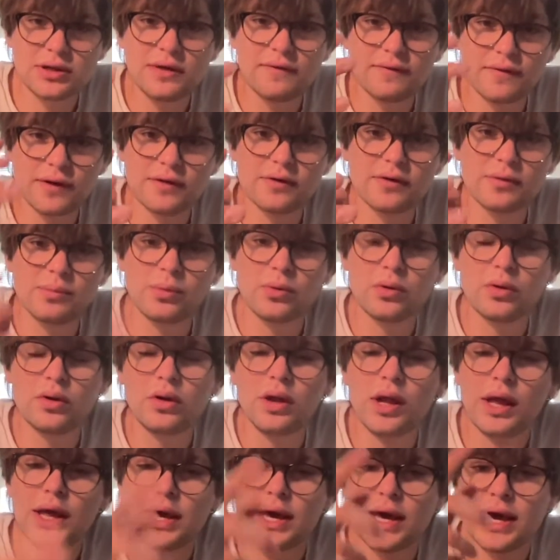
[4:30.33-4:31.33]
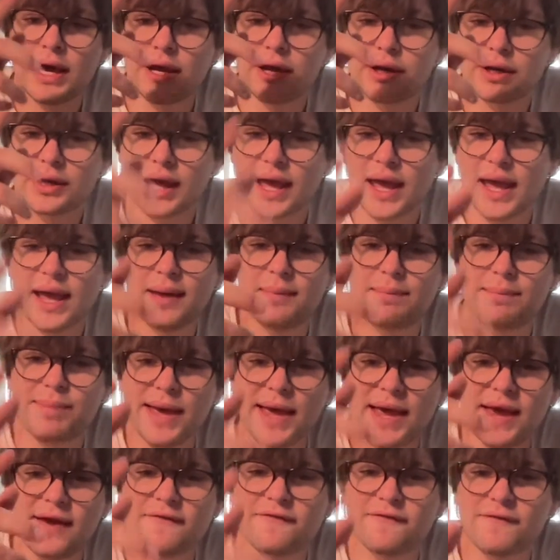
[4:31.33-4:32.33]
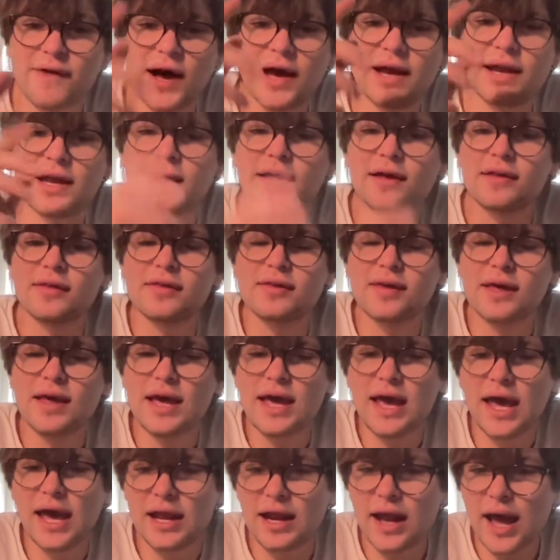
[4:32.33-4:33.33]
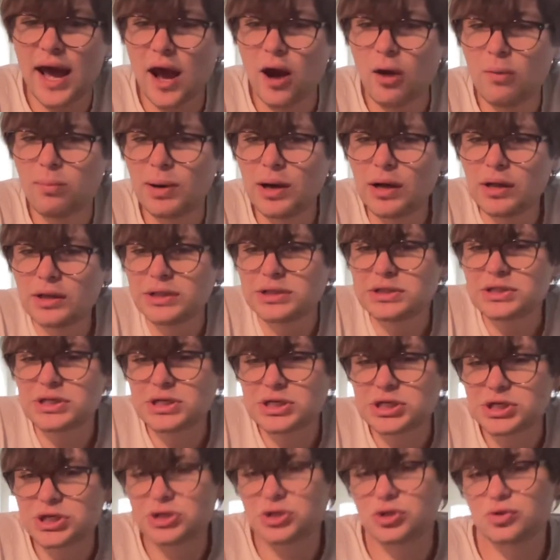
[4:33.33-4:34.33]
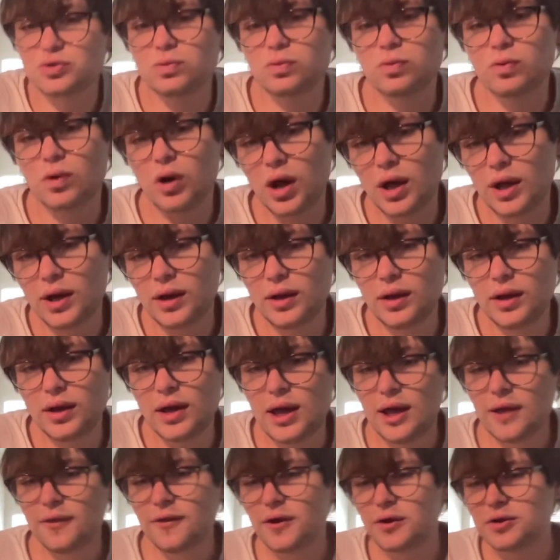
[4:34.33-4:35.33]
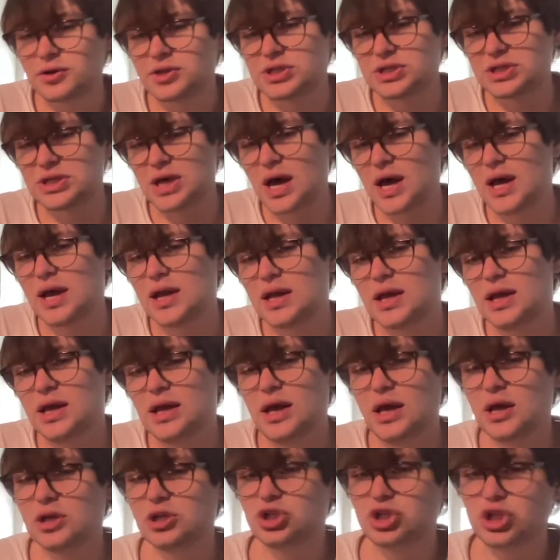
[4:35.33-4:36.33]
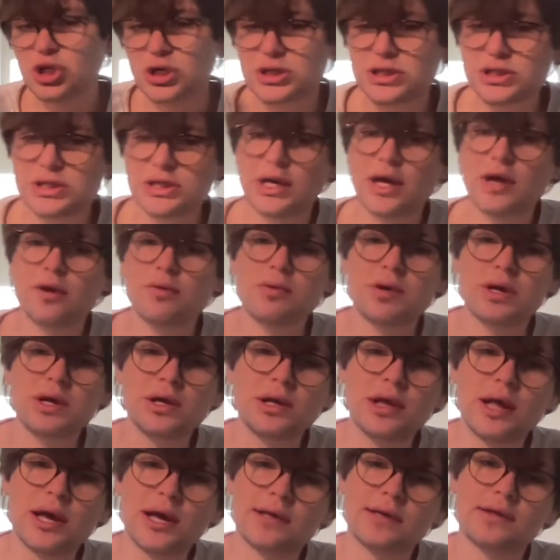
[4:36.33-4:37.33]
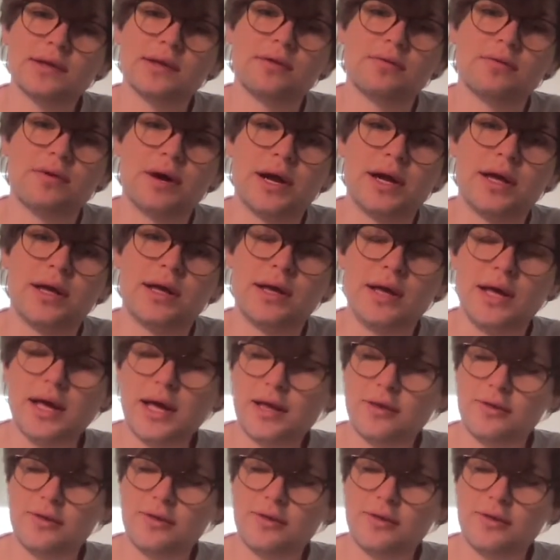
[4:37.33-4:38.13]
visible in campaign finance and how politicians run their society just to get reelected, right?